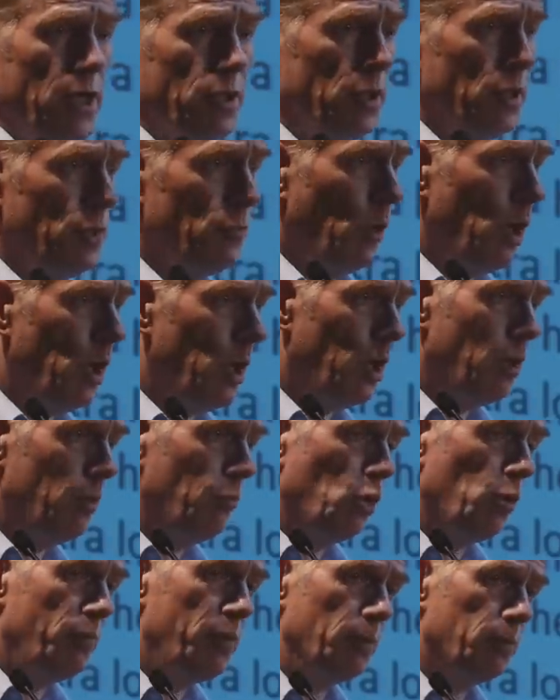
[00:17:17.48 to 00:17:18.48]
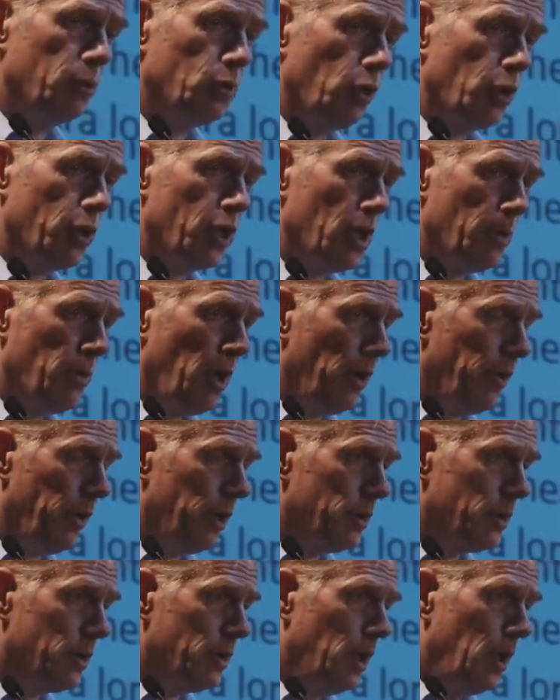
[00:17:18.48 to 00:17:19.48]
question is, why aren't more people talking about
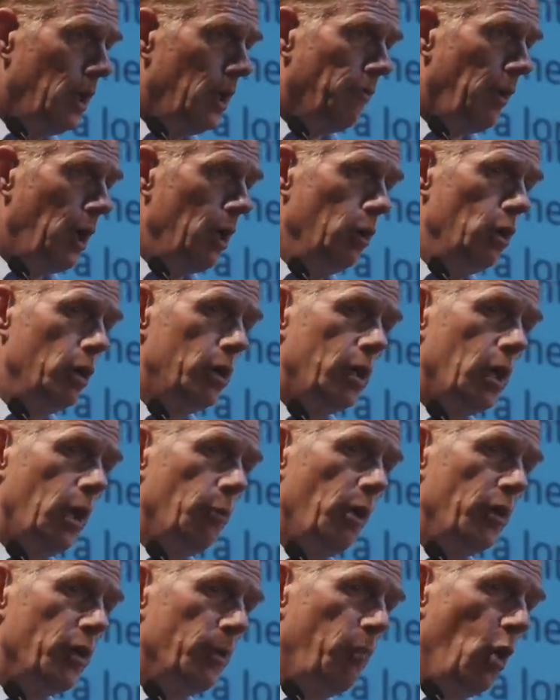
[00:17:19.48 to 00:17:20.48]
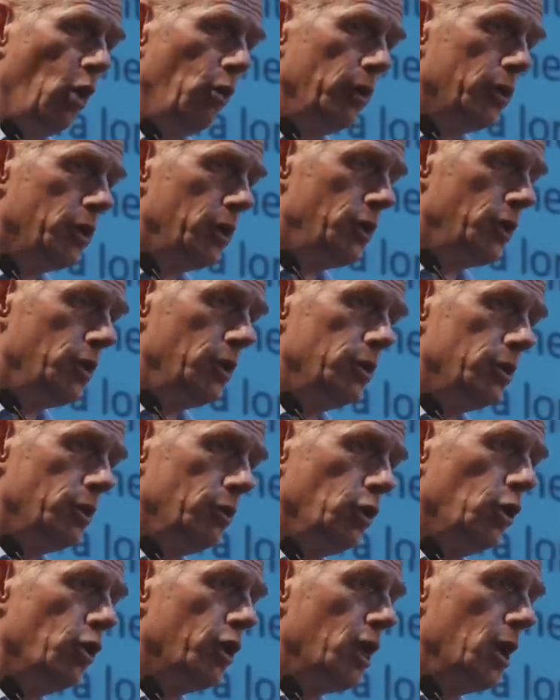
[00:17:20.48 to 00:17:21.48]
this? If I look at what the politicians
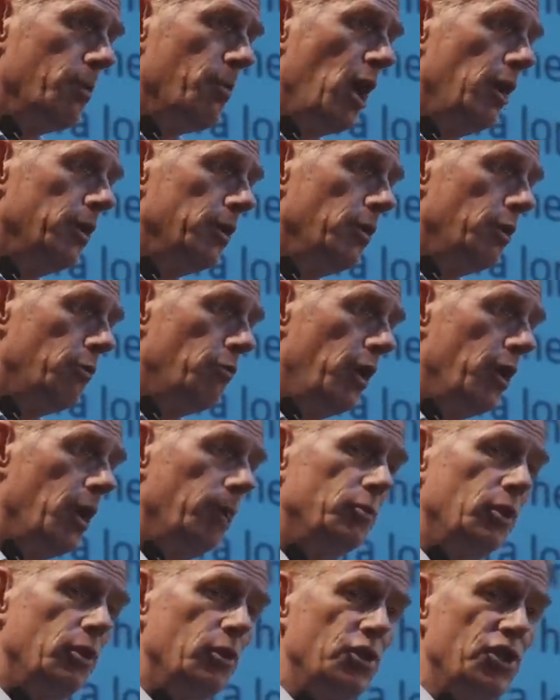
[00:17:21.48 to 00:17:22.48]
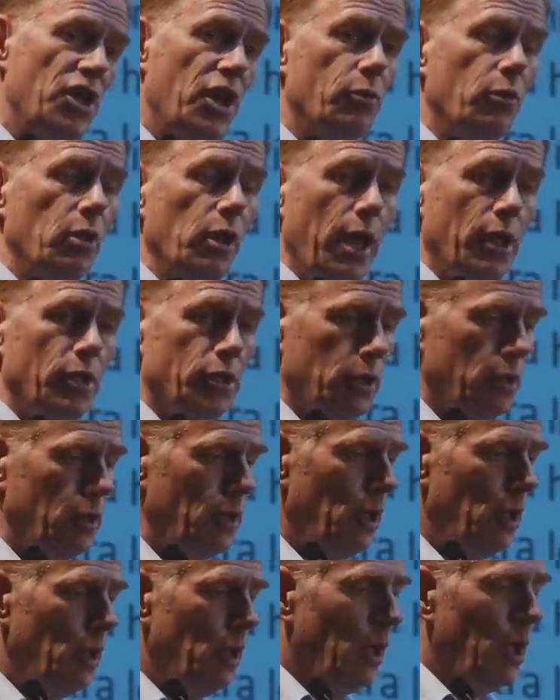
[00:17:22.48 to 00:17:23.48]
are talking about in the run-up to the general
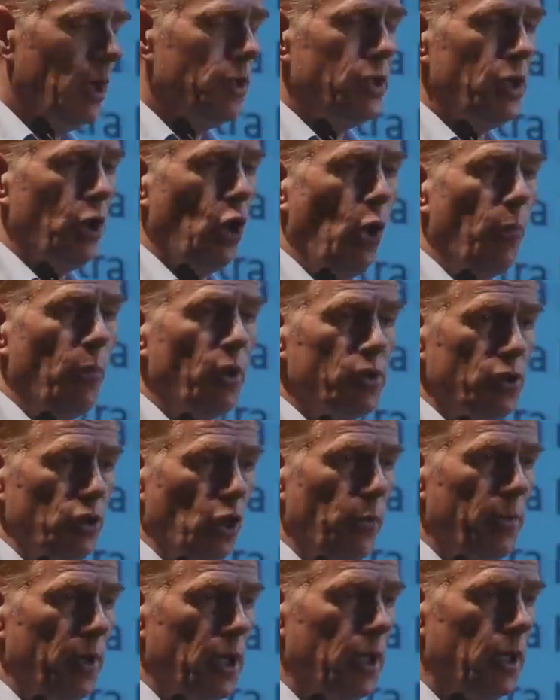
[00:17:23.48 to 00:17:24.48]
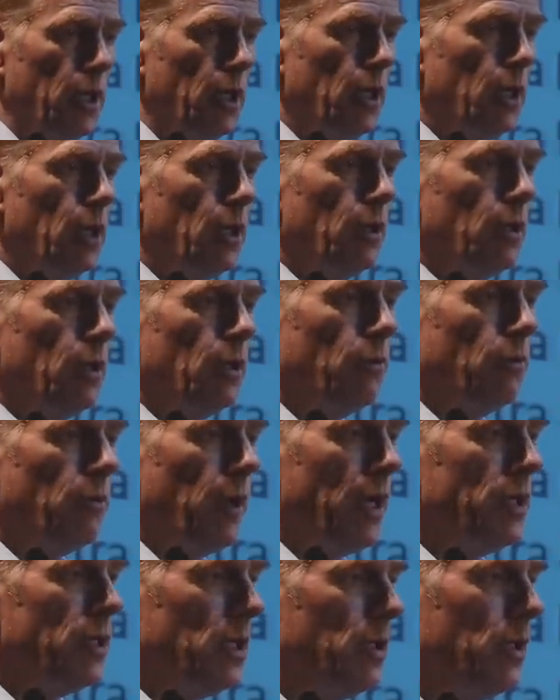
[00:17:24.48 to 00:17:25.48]
election, I see almost nobody
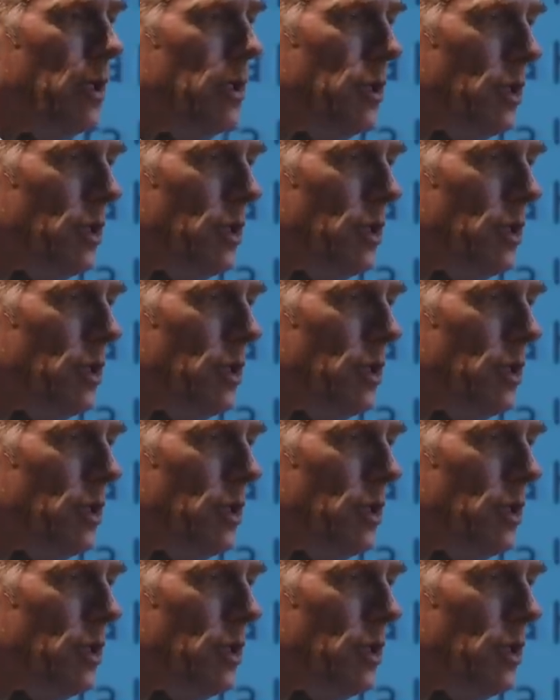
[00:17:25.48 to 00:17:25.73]
raising